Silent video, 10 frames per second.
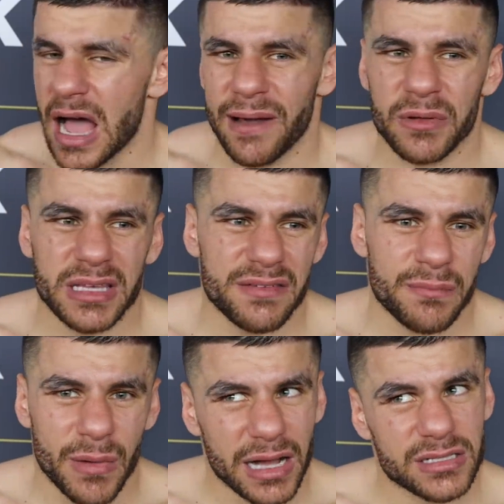I will give
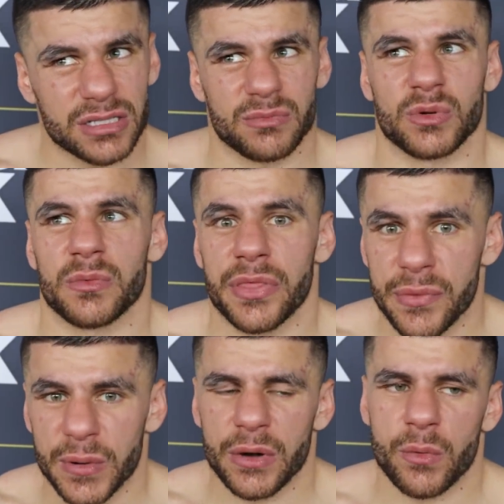maximum
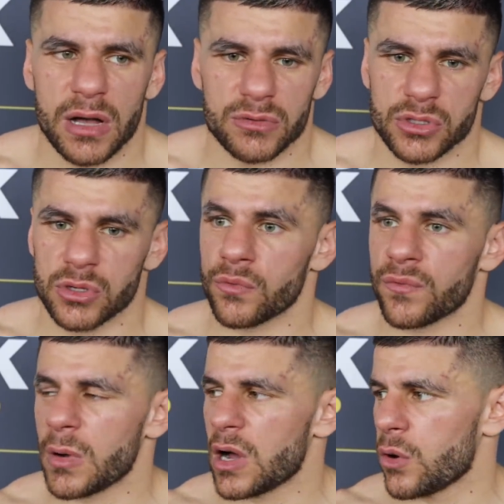3 rounds, you know,
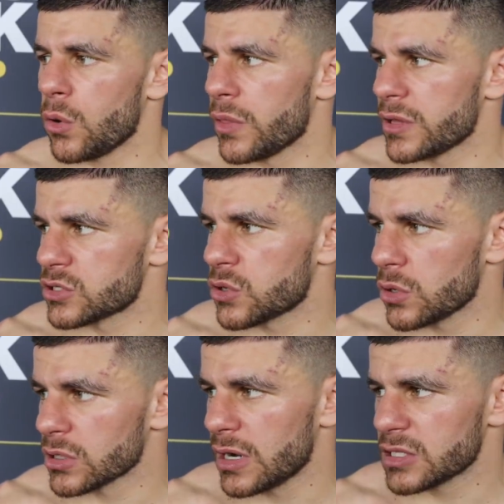by all the
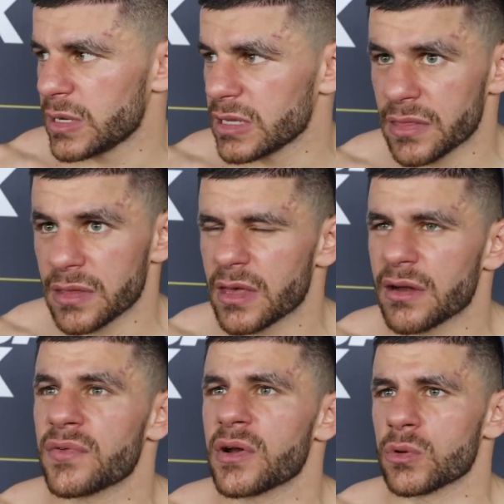scorecards. But I think the
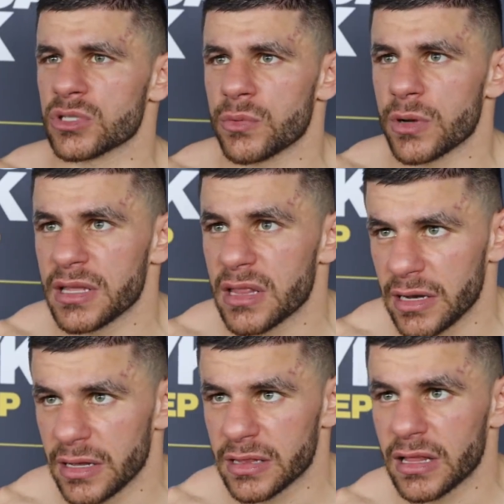referee was an
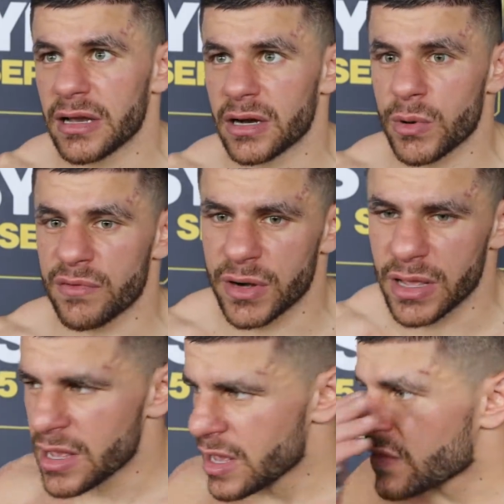Italian referee.